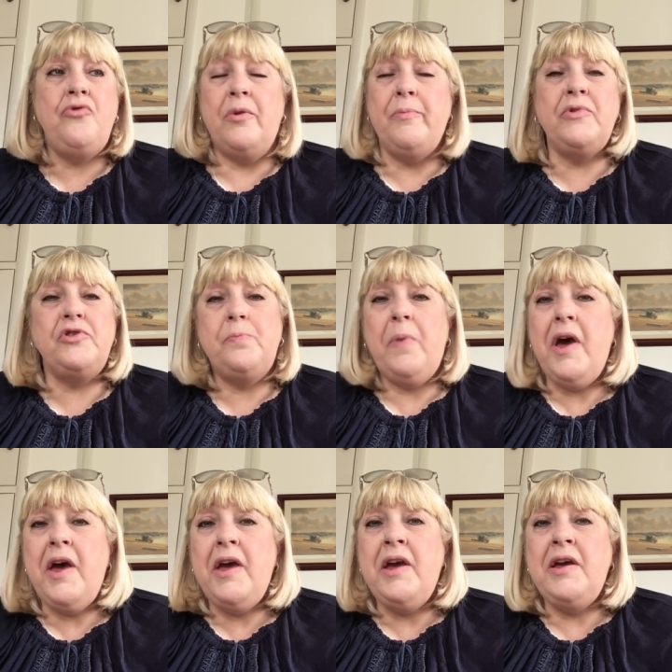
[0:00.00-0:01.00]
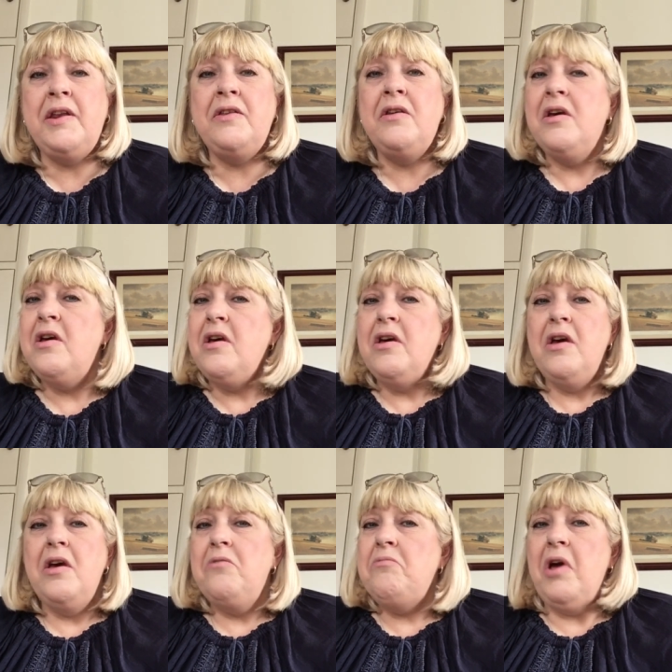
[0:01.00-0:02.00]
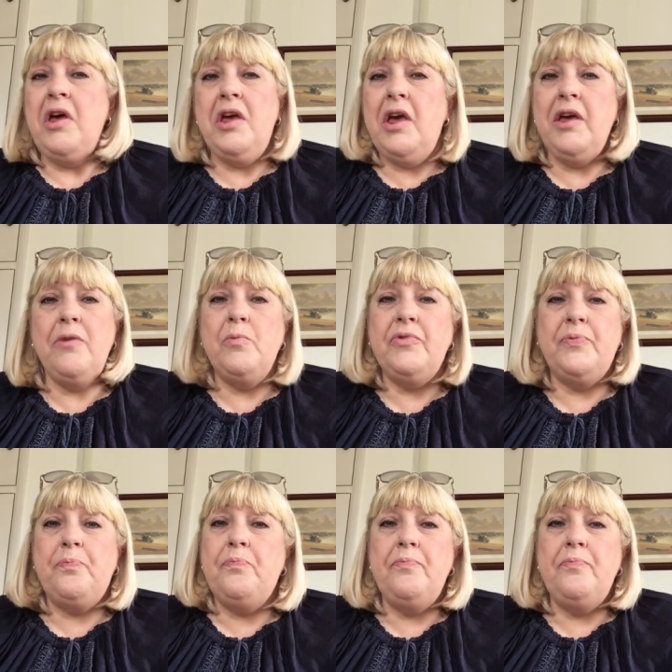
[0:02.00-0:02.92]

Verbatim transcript: not much pain. It, it was